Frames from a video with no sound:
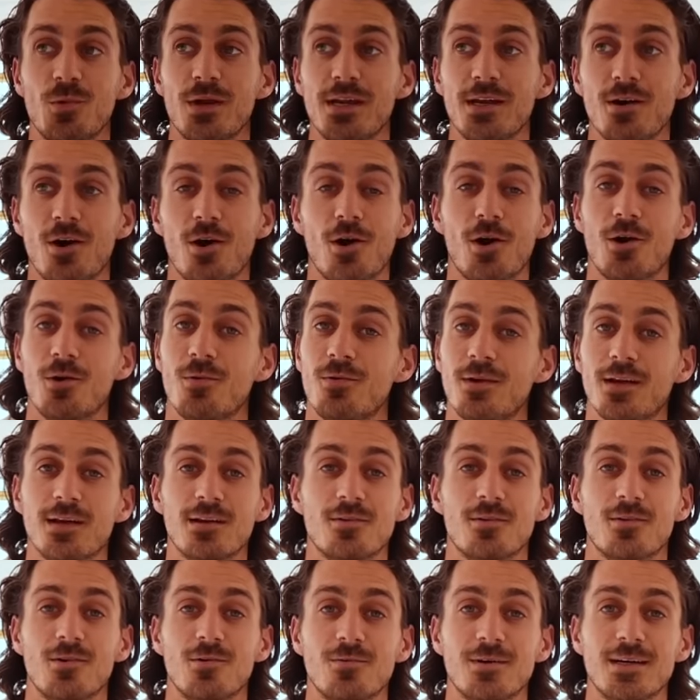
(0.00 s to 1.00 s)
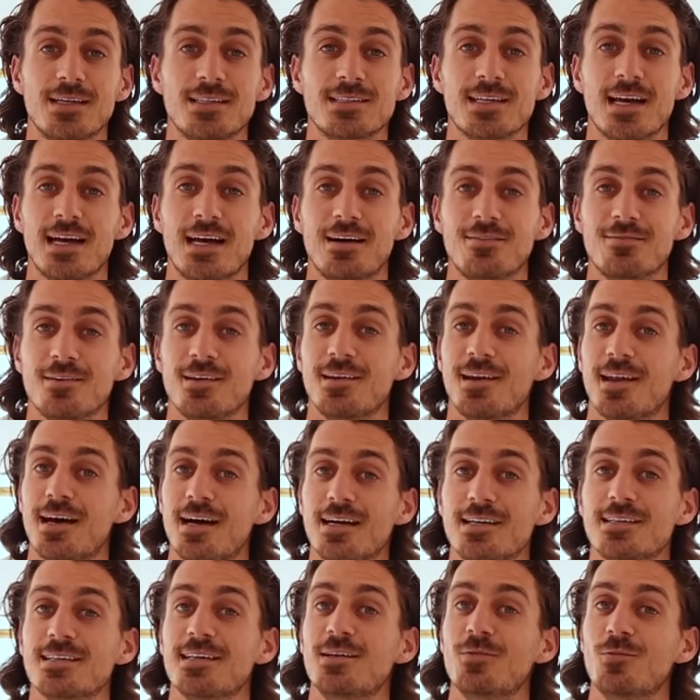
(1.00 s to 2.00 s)
we are, we can always have a
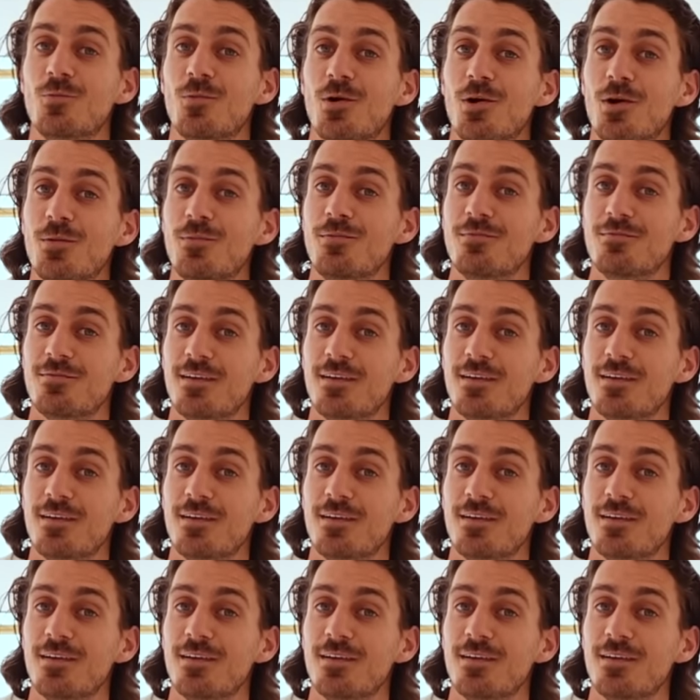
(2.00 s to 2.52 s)
nice and warm